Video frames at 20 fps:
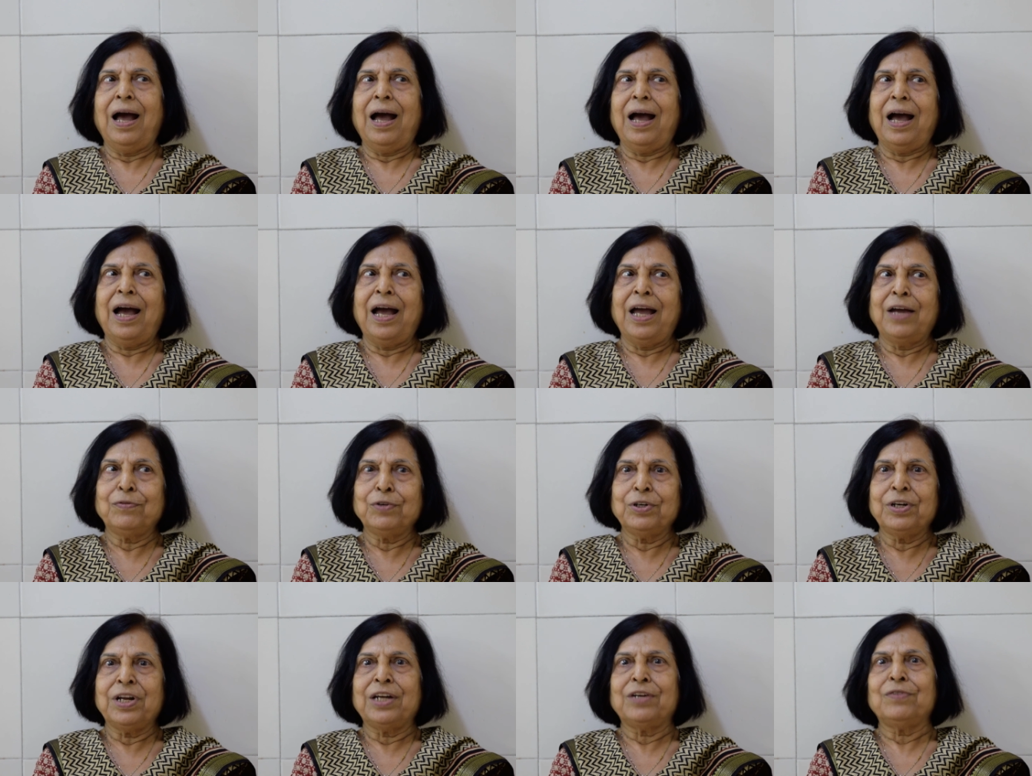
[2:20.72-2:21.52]
I
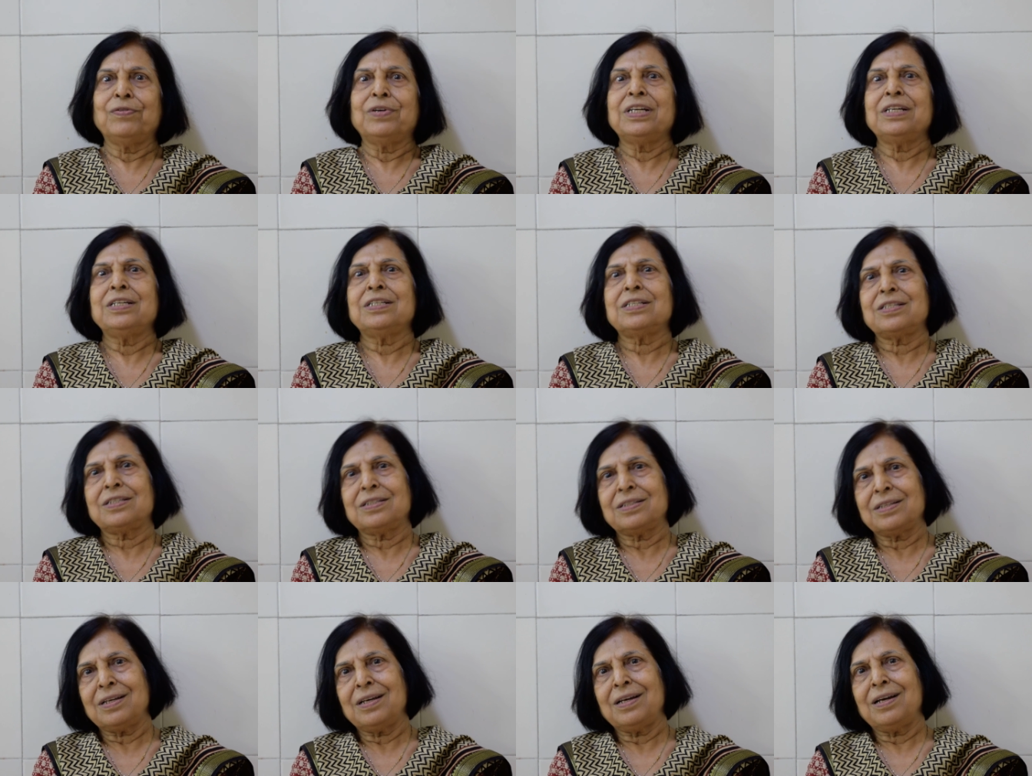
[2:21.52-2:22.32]
would advise
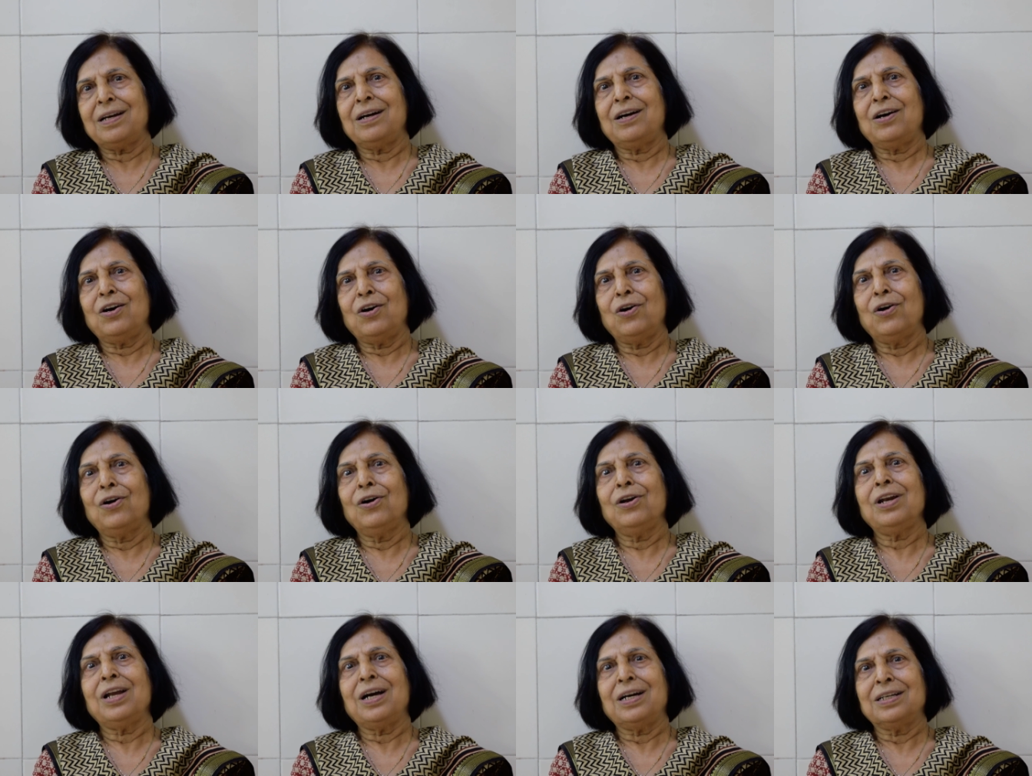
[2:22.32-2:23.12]

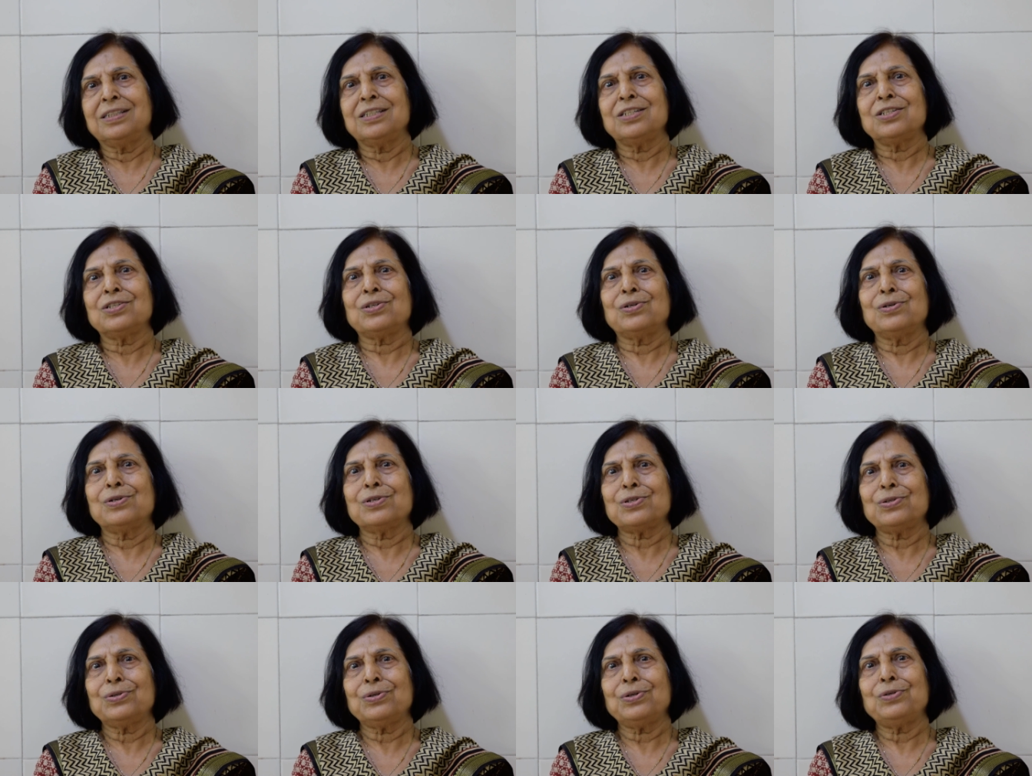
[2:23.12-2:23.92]
all others
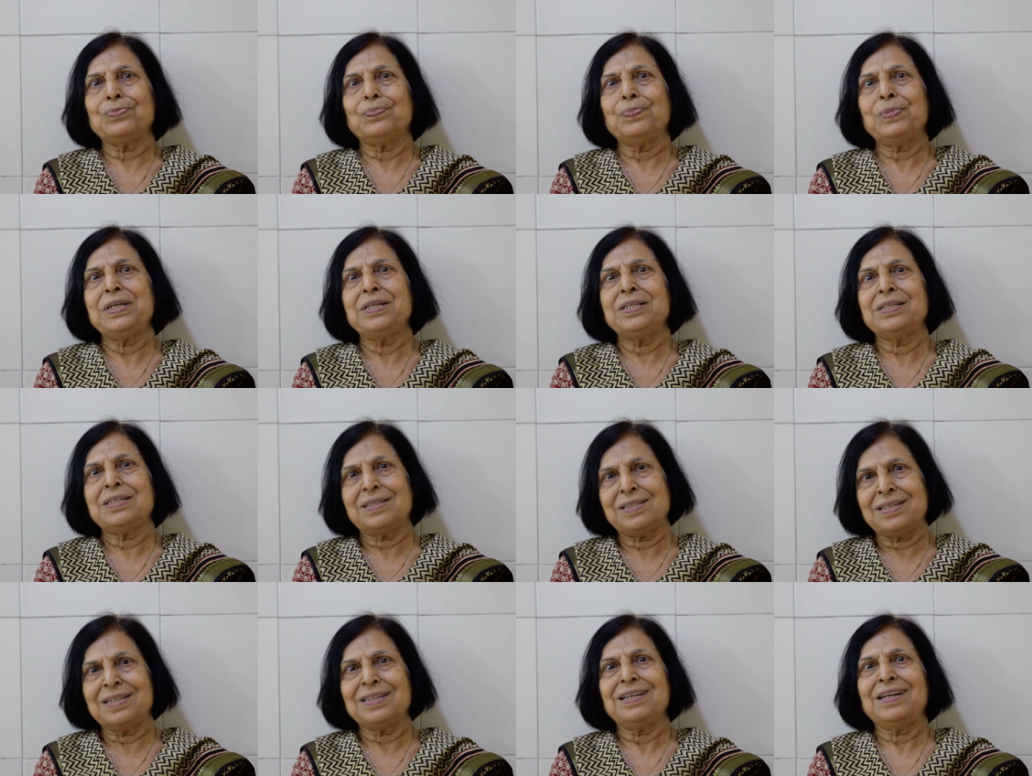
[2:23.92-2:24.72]
also to
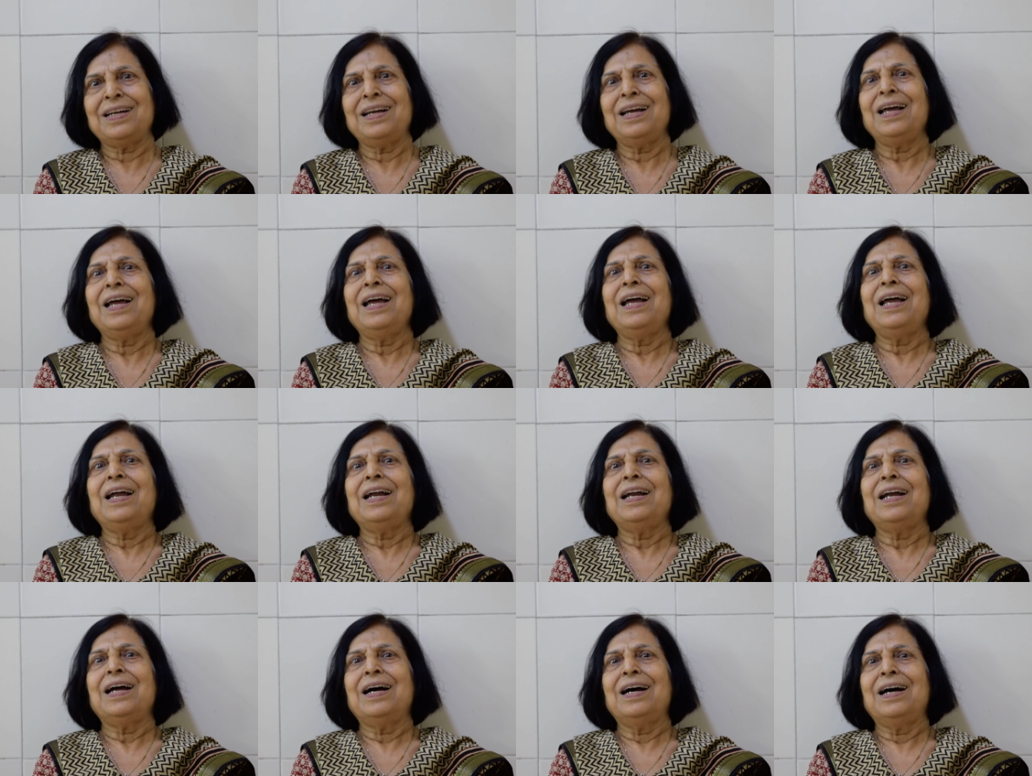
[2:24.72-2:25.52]
please
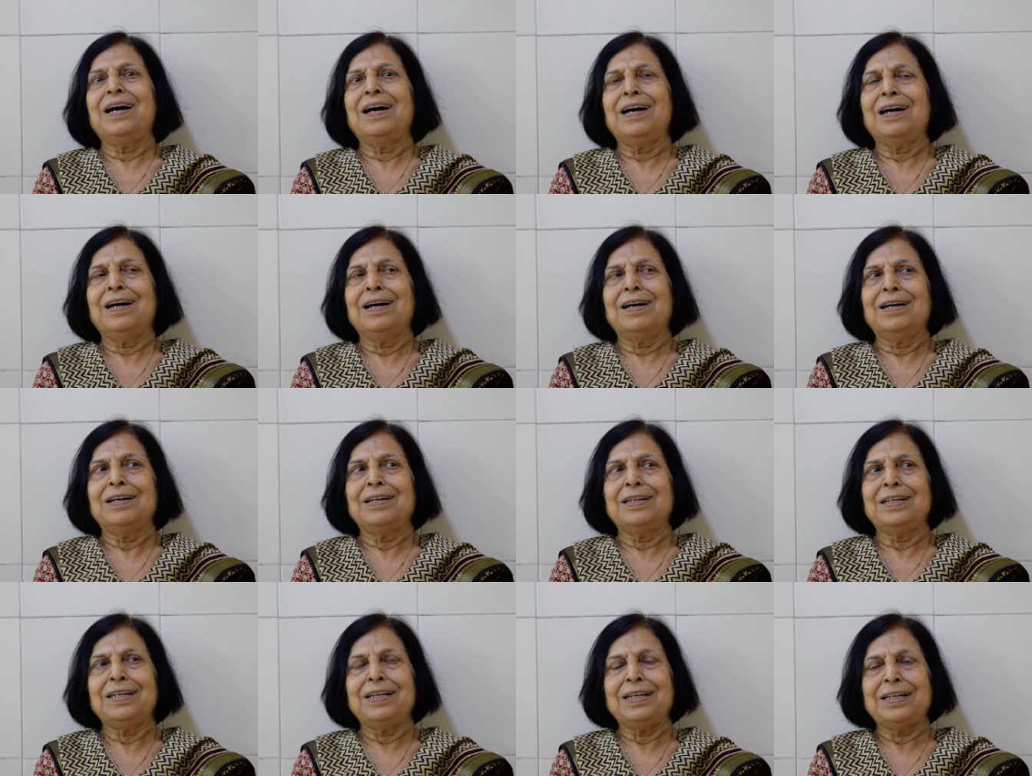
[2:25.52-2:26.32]
uh,
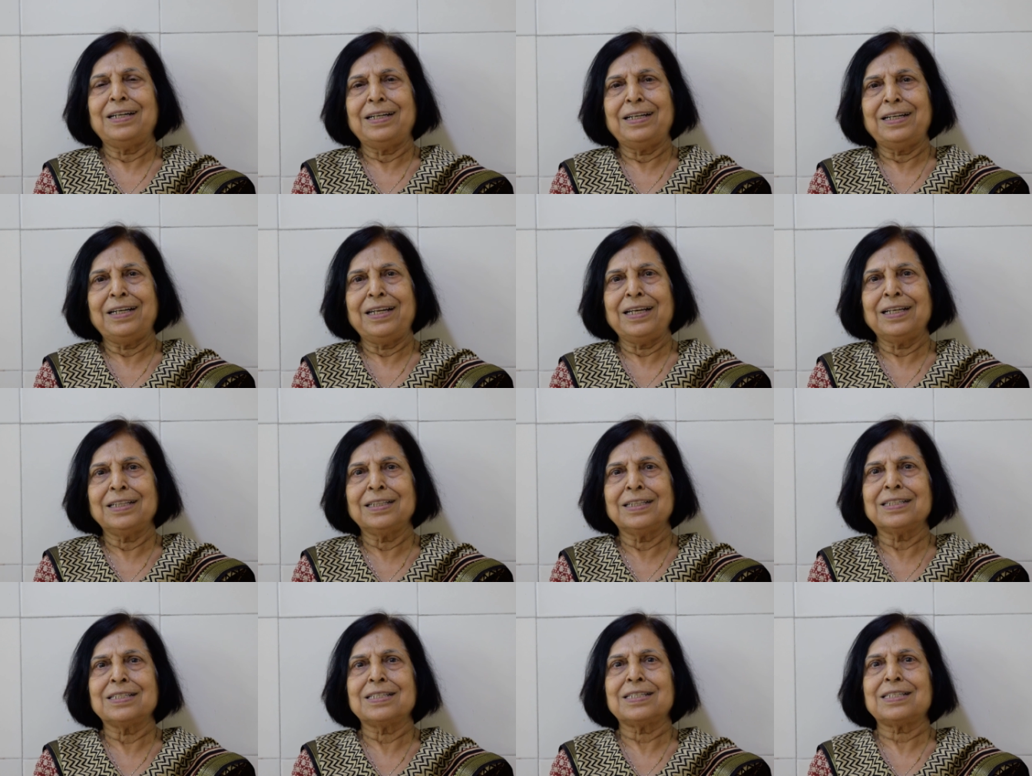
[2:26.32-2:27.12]
take
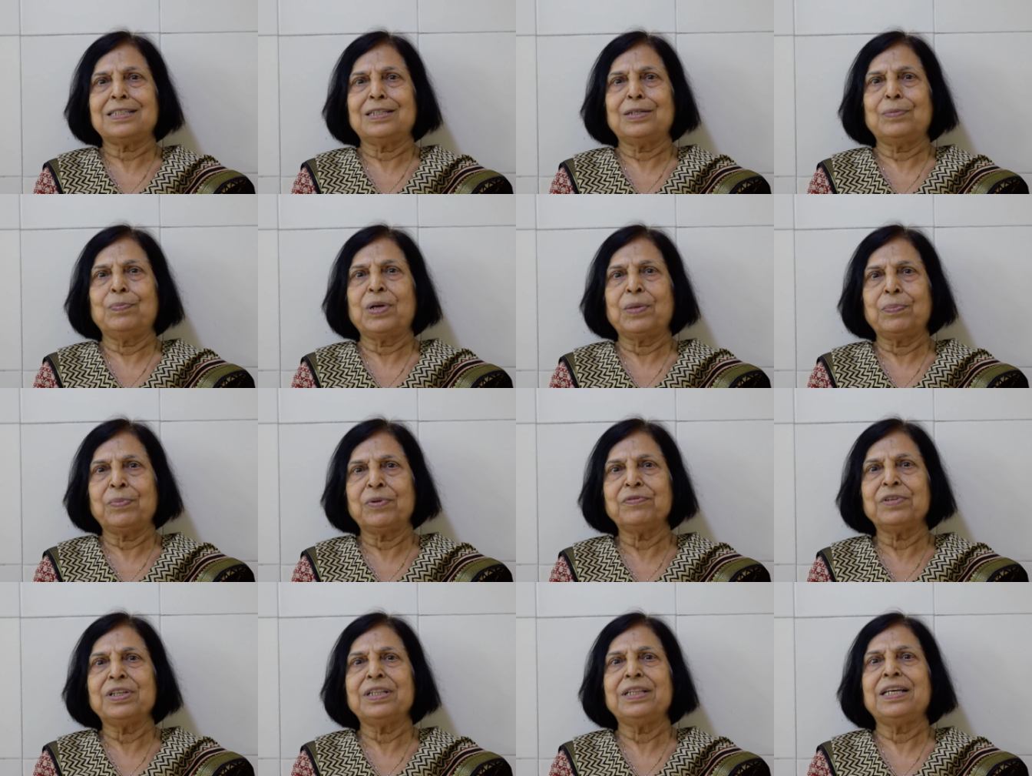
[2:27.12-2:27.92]
this uh,
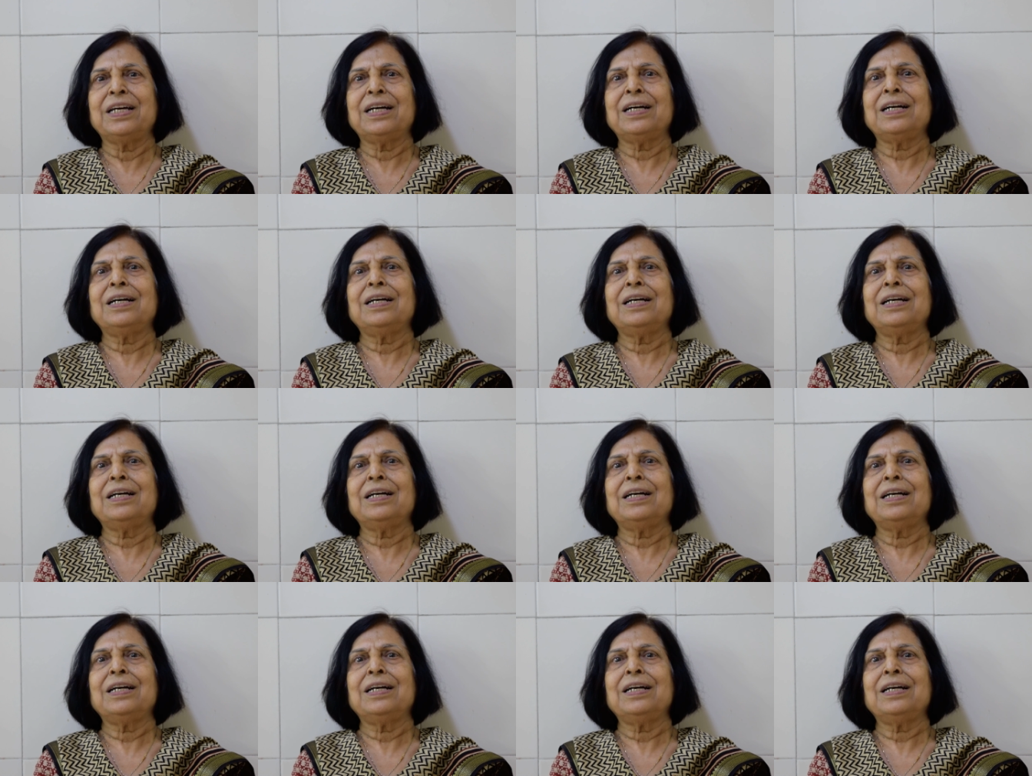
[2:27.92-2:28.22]
Brahmavidya.